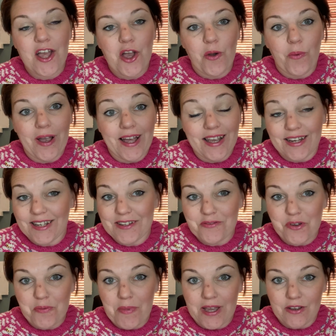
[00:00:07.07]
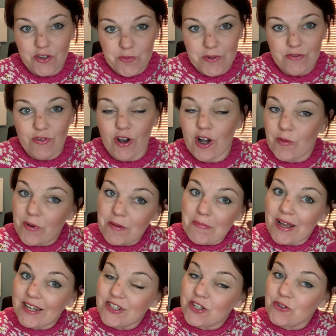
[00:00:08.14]
where I live with my husband Rob,
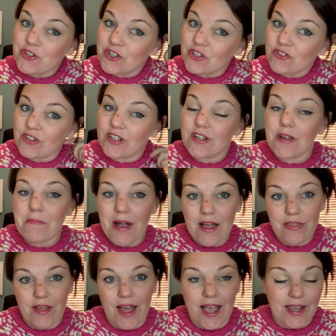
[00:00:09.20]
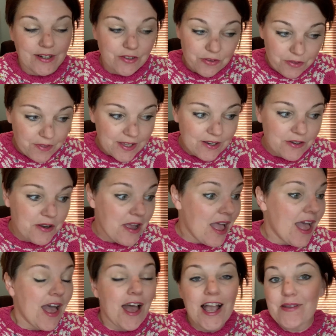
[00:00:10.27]
my two children Martha and Theo,
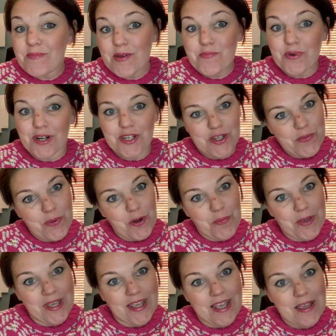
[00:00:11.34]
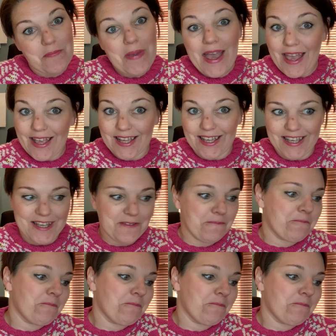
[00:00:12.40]
and my brand new puppy Peggy.